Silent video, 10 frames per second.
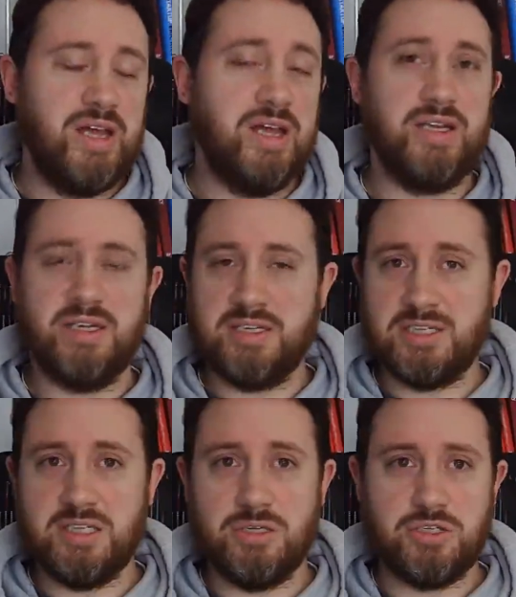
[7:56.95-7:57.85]
it's
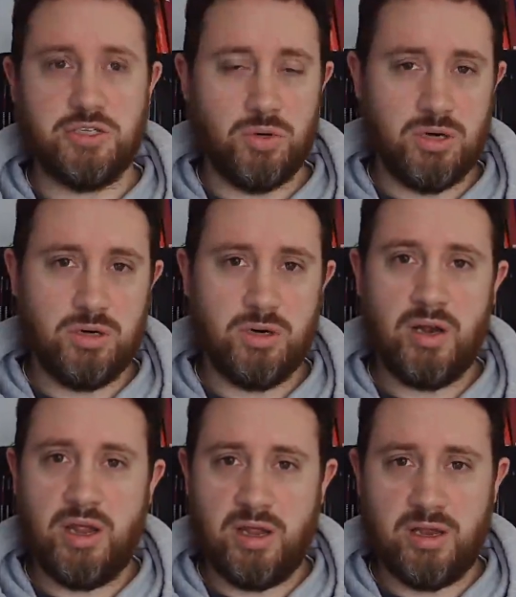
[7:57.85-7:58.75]
still sore
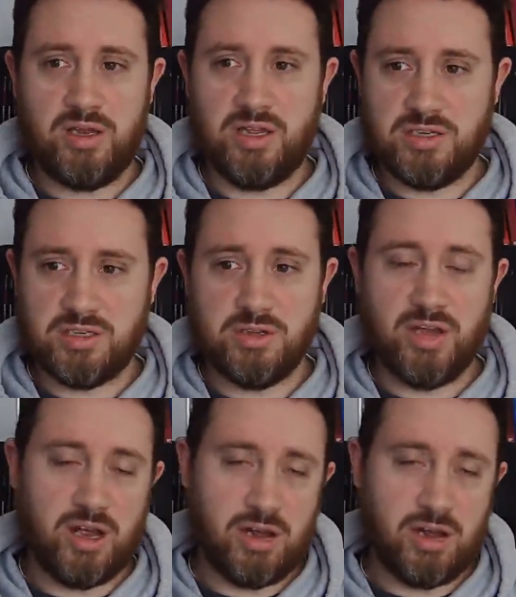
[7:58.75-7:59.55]
and he's still not